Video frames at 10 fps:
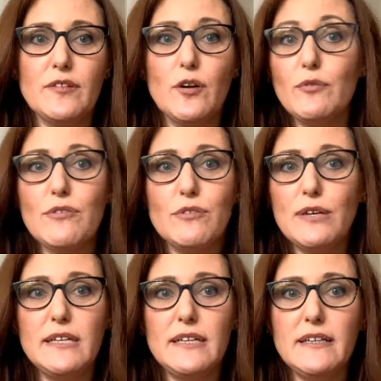going
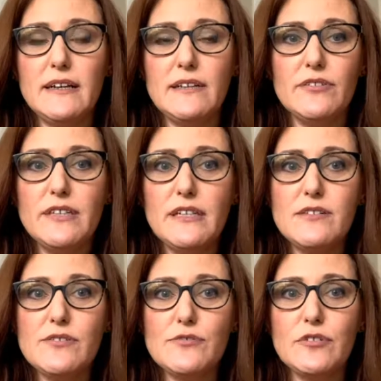through any kind of
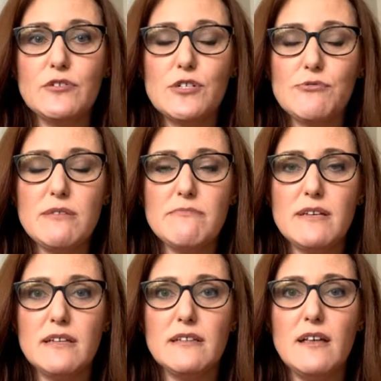needs or
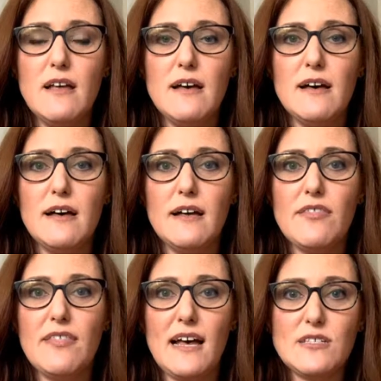treatment,
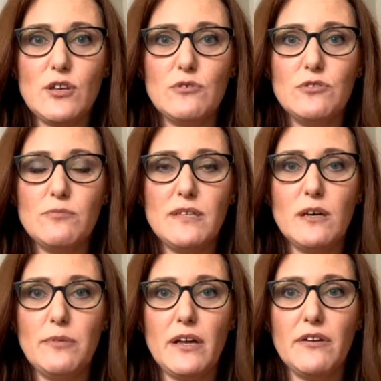that's going to
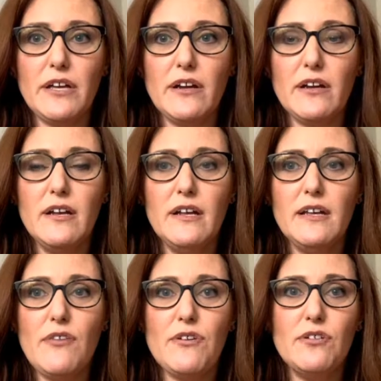be a barrier.
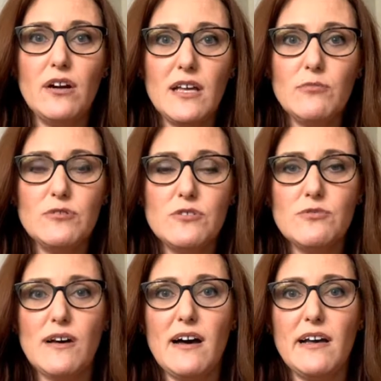If they're not able to
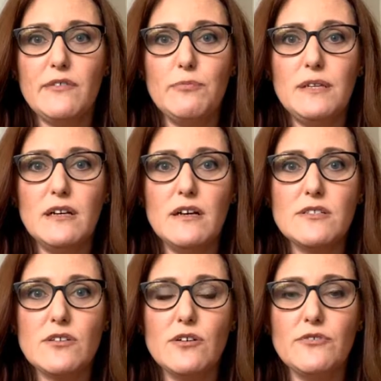drive
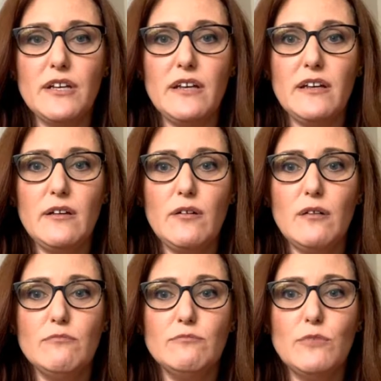because of a
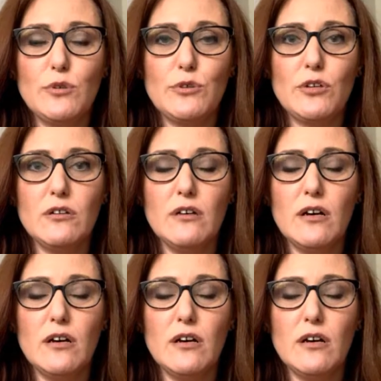motor